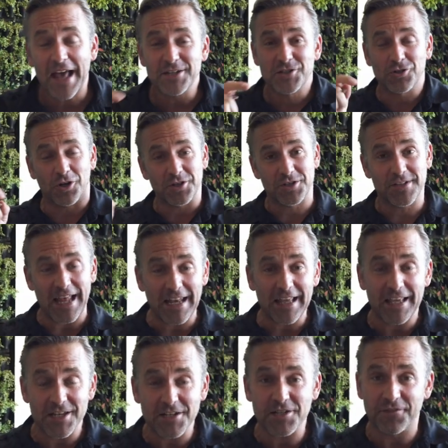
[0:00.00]
and starts
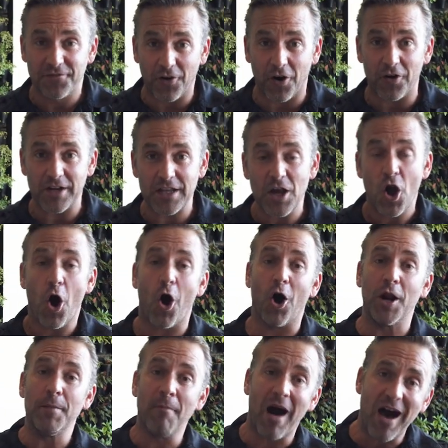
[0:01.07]
selling his safari
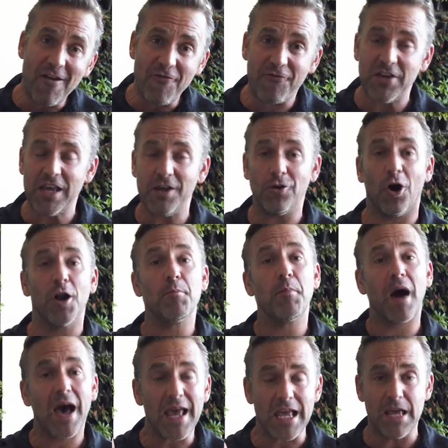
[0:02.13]
on my feed,
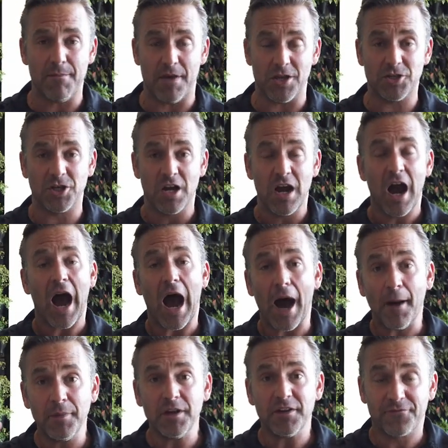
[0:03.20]
on my image,
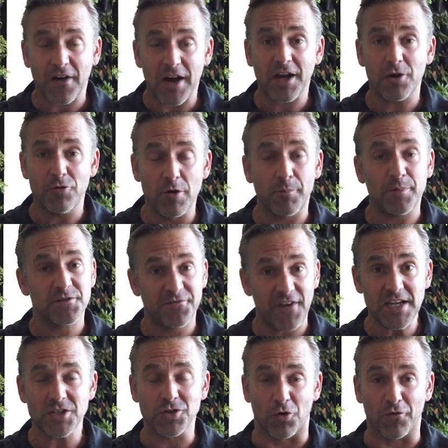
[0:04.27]
I'm gonna fucking rip his
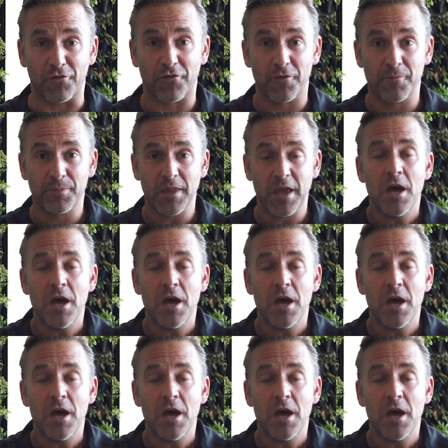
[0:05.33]
face off.